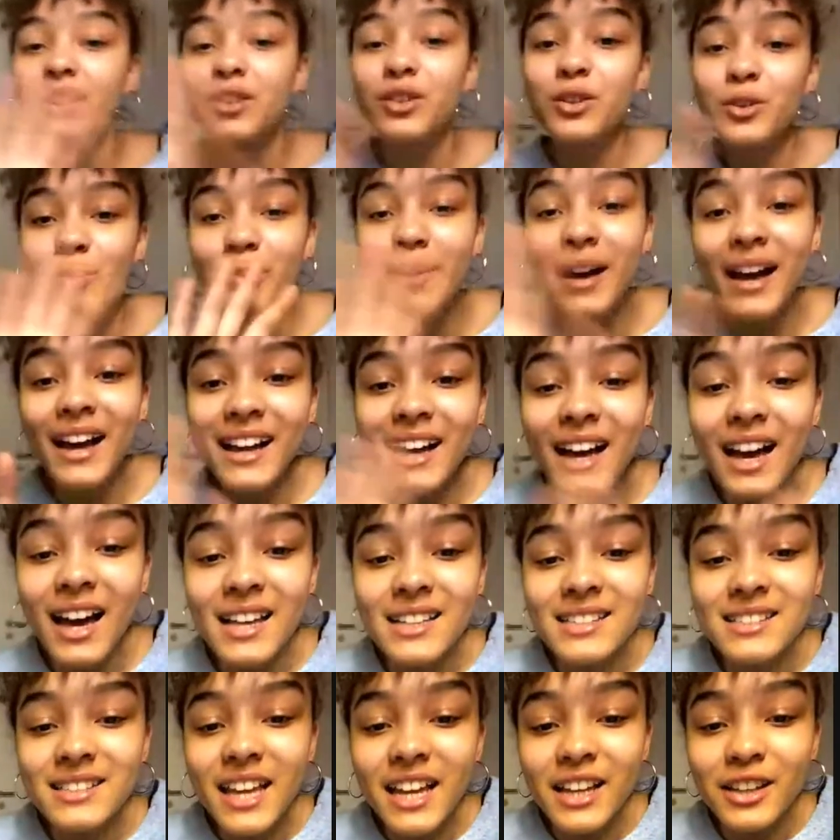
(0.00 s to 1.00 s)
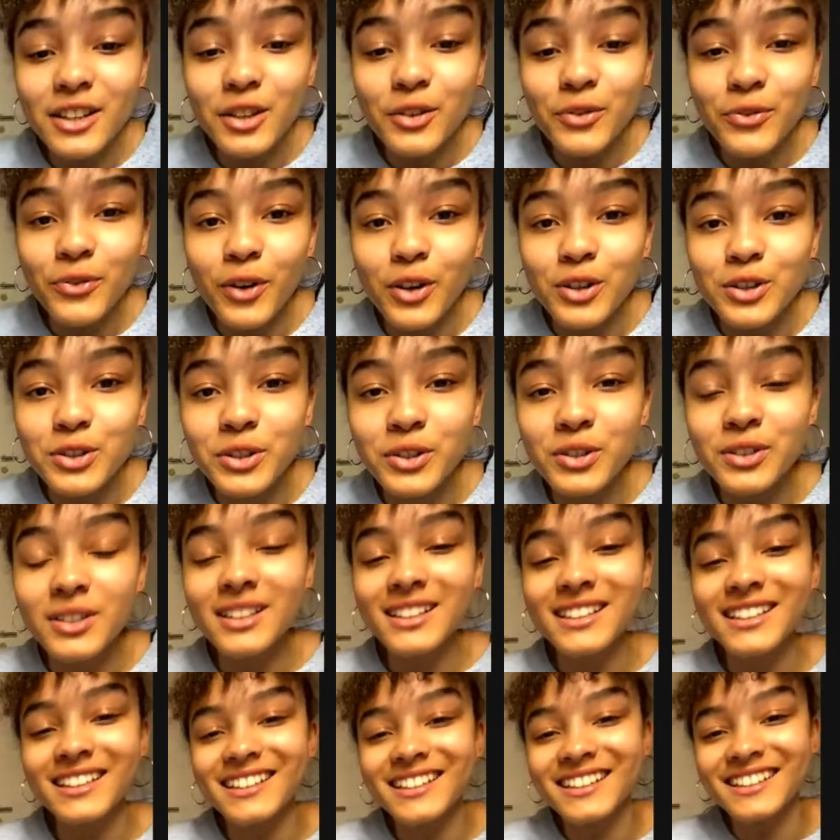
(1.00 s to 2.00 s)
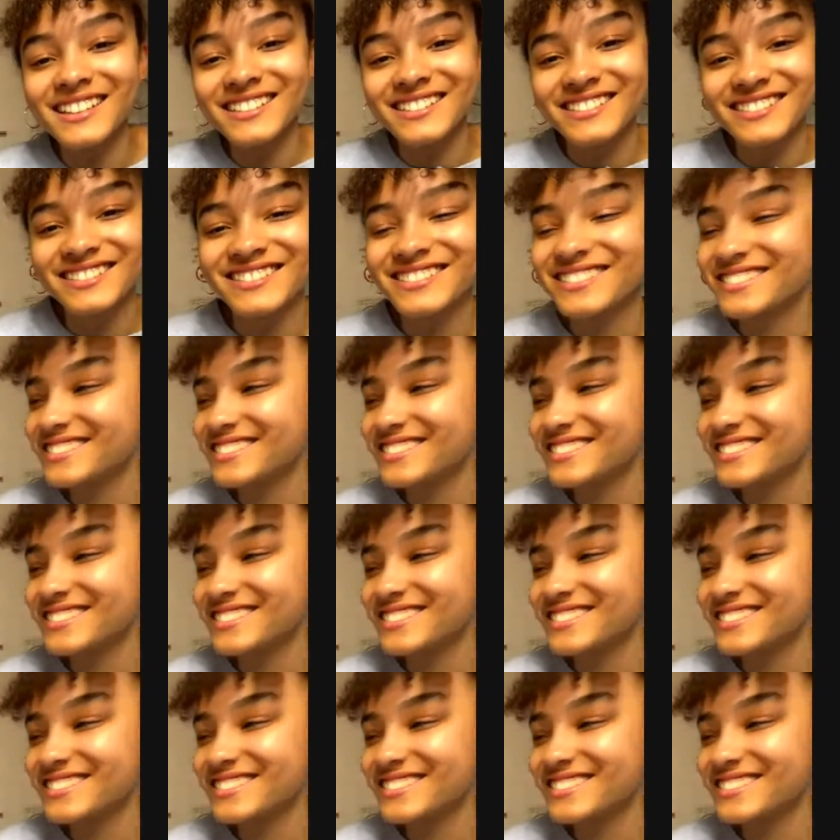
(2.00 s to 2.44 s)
Goodbye, guys. Thank you for tuning in.